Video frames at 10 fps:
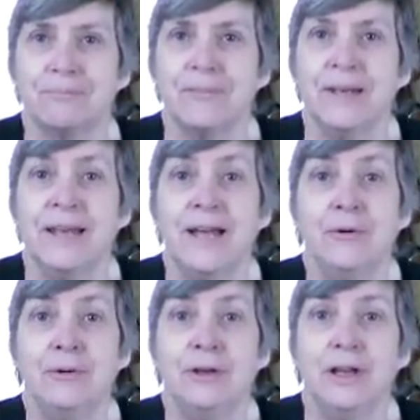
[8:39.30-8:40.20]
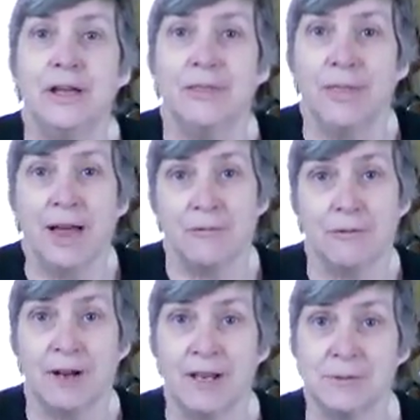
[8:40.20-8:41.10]
Now, that
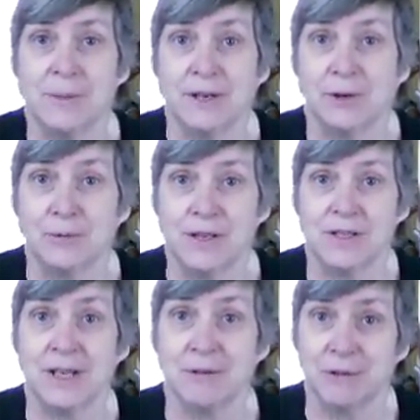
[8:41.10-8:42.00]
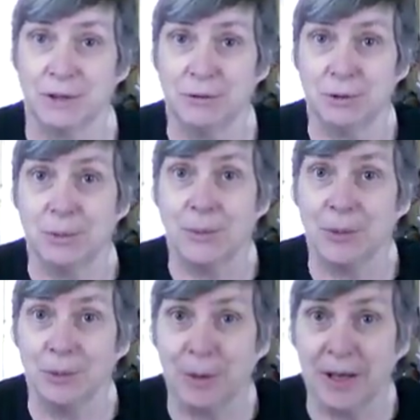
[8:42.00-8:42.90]
phrase may not resonate with you
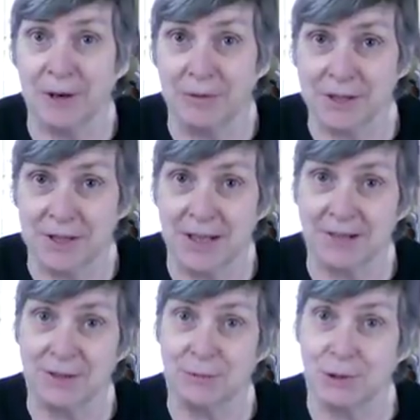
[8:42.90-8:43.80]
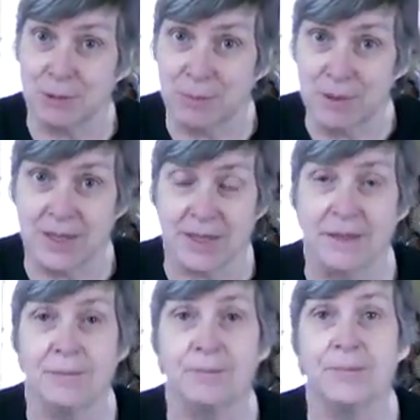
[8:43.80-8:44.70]
the way it resonated with
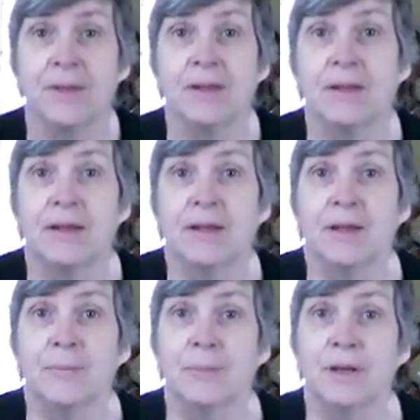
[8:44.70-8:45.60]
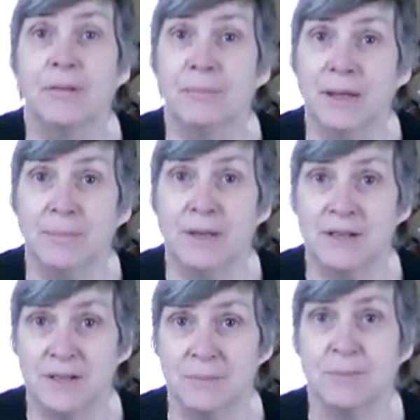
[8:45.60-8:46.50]
me, but maybe
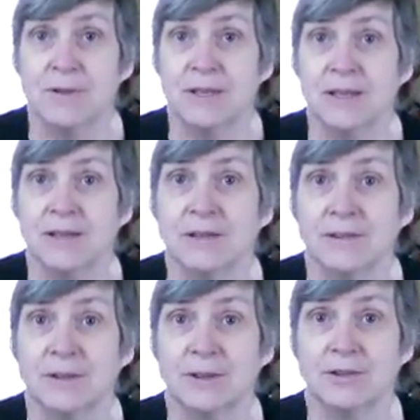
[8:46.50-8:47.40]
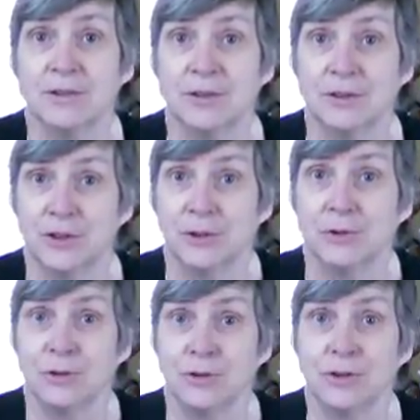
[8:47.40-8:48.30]
it's something that you
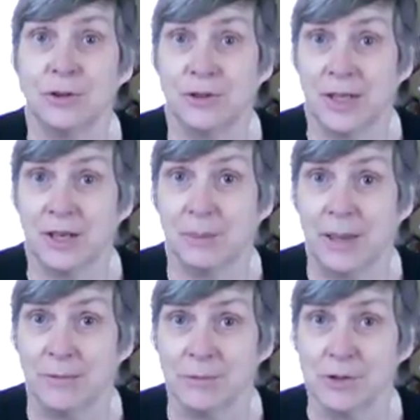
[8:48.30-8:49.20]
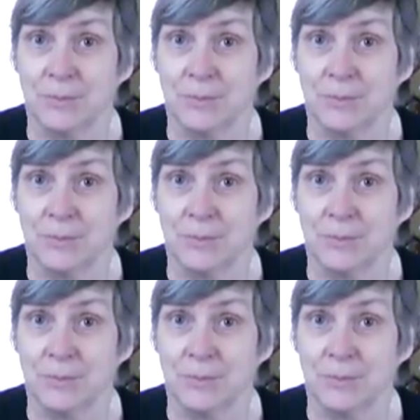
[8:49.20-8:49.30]
could think about.